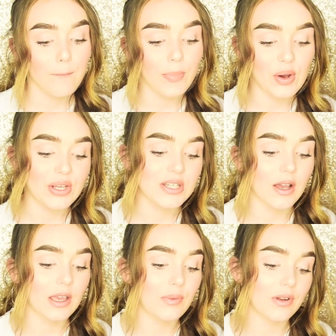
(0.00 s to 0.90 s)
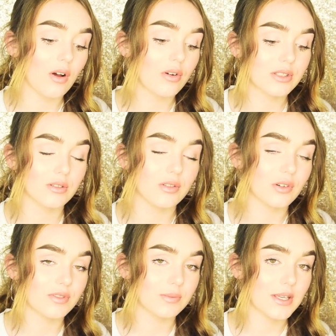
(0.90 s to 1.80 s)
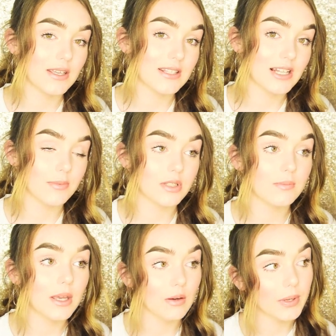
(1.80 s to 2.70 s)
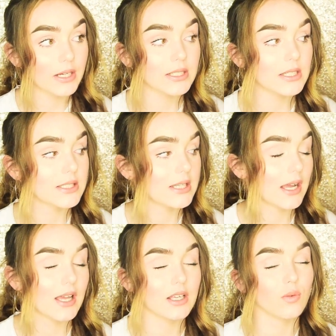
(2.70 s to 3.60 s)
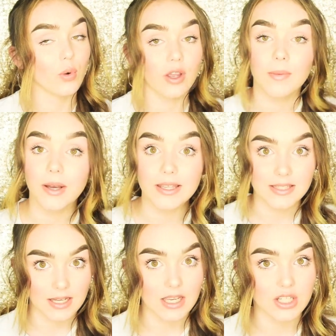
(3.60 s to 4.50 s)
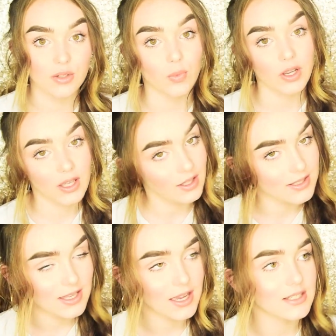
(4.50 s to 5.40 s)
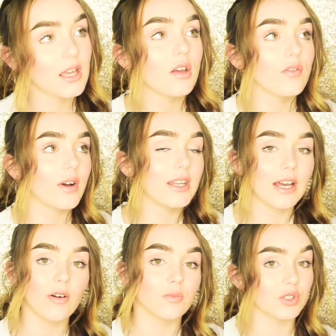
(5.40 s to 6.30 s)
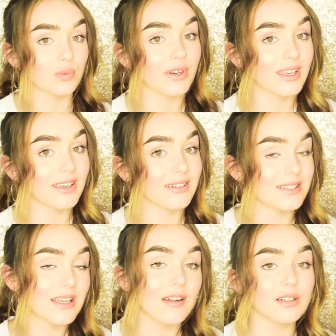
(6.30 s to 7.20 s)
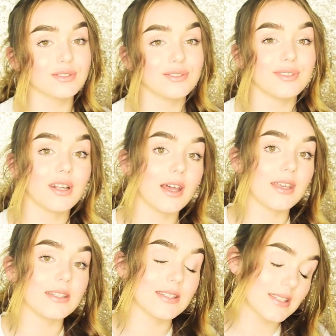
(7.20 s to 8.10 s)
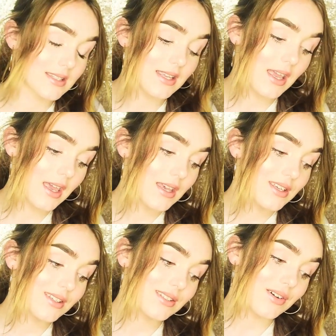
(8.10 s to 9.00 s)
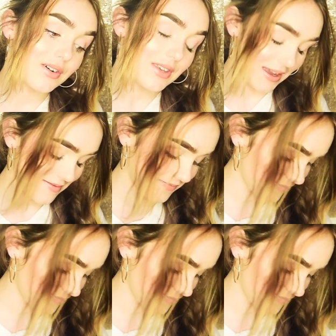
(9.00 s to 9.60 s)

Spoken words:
But I would also love to be a celebrity makeup artist and working behind stage and working on set. Right now I'm just working in the salon doing clients, so yeah.